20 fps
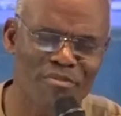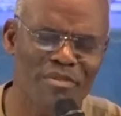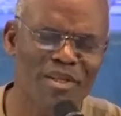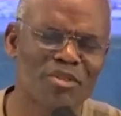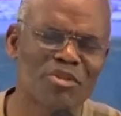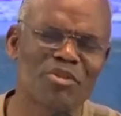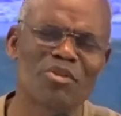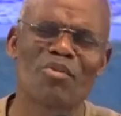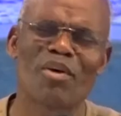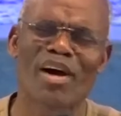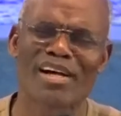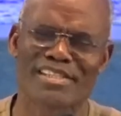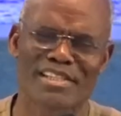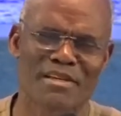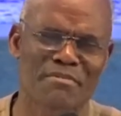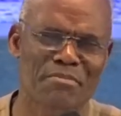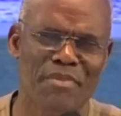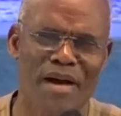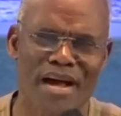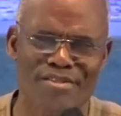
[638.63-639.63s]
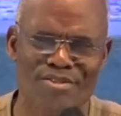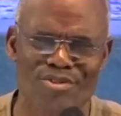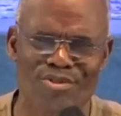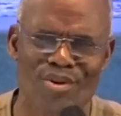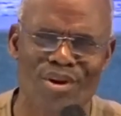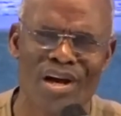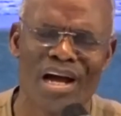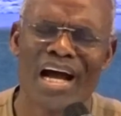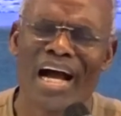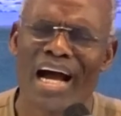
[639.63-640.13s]
But you know, as a pastor,
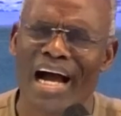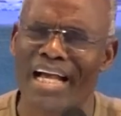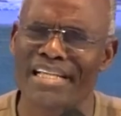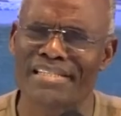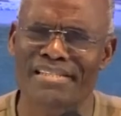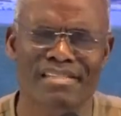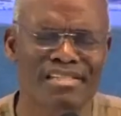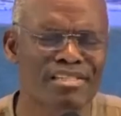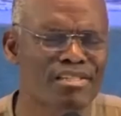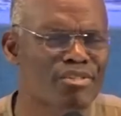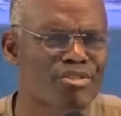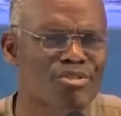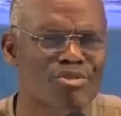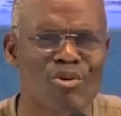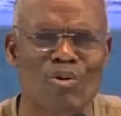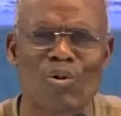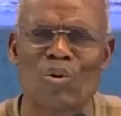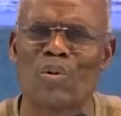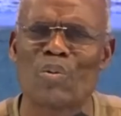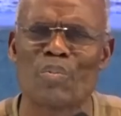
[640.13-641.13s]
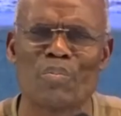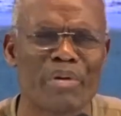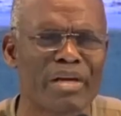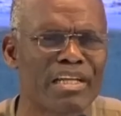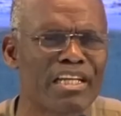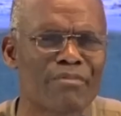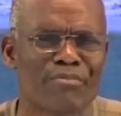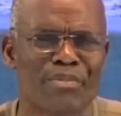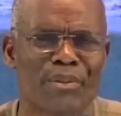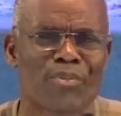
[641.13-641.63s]
I see so
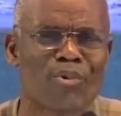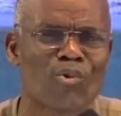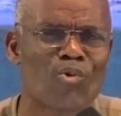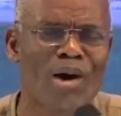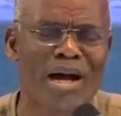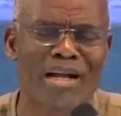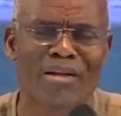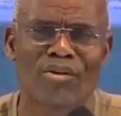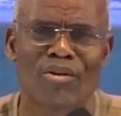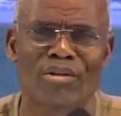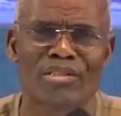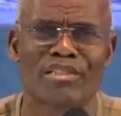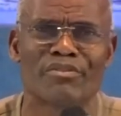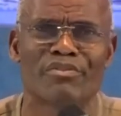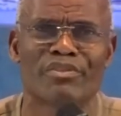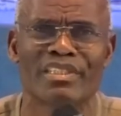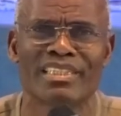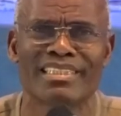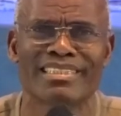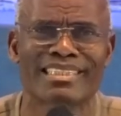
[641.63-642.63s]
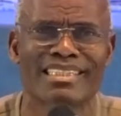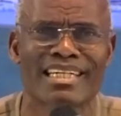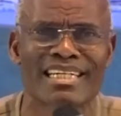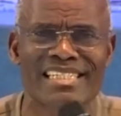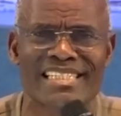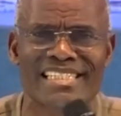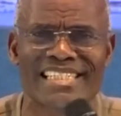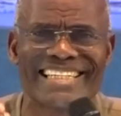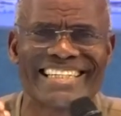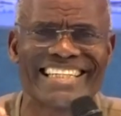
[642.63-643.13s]
many people who are not even
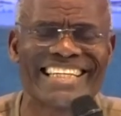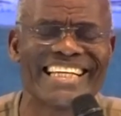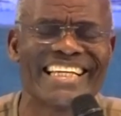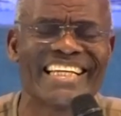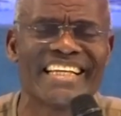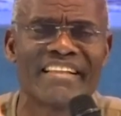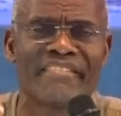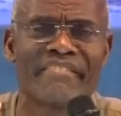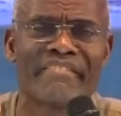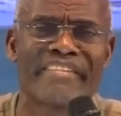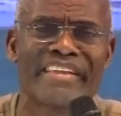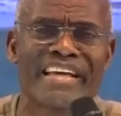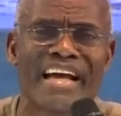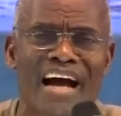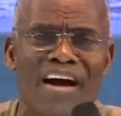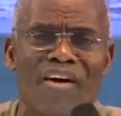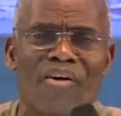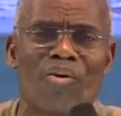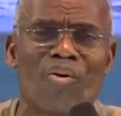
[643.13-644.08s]
interested in their